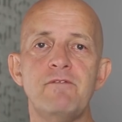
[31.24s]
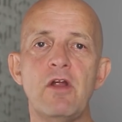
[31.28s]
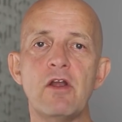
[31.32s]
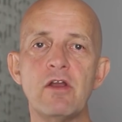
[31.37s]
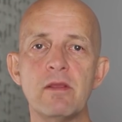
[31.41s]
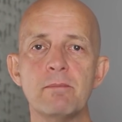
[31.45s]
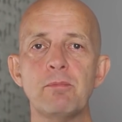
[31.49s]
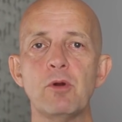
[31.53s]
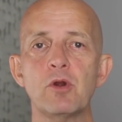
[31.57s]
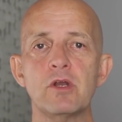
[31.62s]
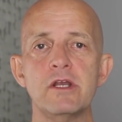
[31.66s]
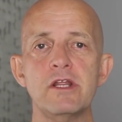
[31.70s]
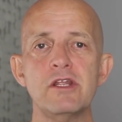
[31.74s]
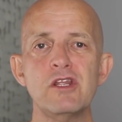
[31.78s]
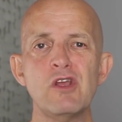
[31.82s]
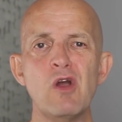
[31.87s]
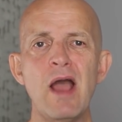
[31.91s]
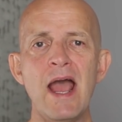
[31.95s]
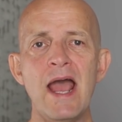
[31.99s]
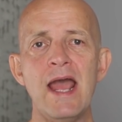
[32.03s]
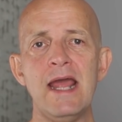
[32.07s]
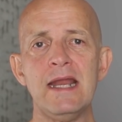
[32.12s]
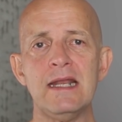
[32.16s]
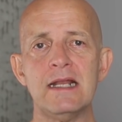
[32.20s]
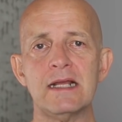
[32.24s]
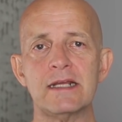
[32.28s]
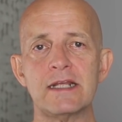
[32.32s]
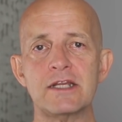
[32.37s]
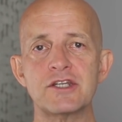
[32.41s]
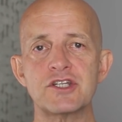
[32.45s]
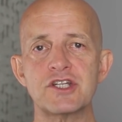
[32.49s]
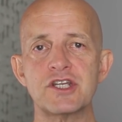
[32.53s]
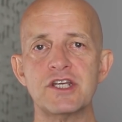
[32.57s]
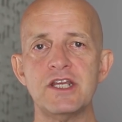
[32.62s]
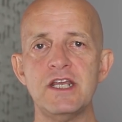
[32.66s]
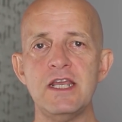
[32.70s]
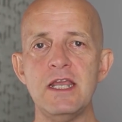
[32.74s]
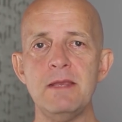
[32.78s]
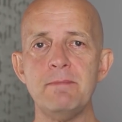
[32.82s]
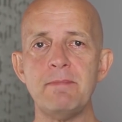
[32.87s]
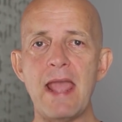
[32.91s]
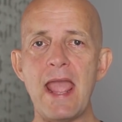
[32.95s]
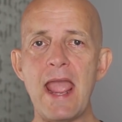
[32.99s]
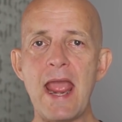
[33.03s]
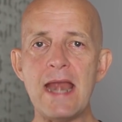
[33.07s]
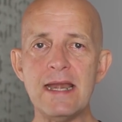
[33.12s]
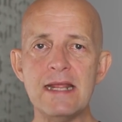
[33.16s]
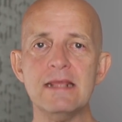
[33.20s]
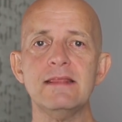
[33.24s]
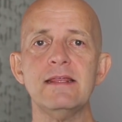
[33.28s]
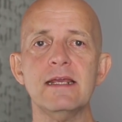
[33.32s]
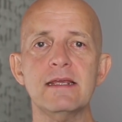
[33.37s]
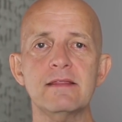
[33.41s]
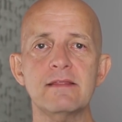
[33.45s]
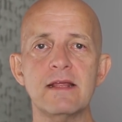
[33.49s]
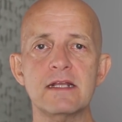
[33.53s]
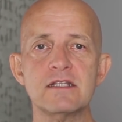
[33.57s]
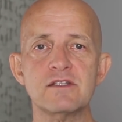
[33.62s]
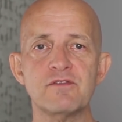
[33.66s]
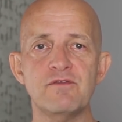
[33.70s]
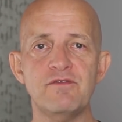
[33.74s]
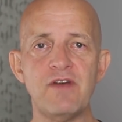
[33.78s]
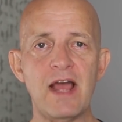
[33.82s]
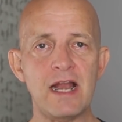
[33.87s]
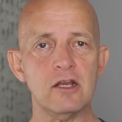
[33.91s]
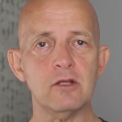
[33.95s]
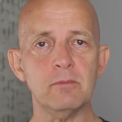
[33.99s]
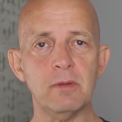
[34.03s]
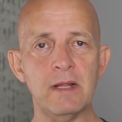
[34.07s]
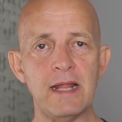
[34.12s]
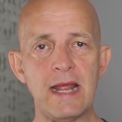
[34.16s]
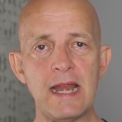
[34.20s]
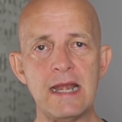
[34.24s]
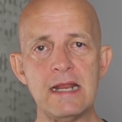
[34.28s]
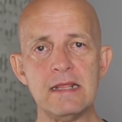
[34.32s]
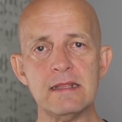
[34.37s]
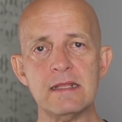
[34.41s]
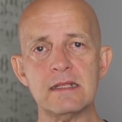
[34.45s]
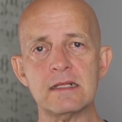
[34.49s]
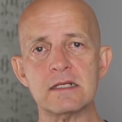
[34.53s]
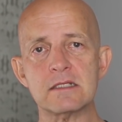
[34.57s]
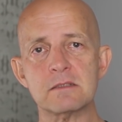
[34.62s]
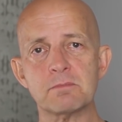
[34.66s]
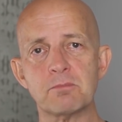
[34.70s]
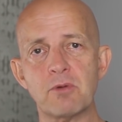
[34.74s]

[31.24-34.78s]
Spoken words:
Very important, in your hand luggage, keep anything that's valuable, anything that's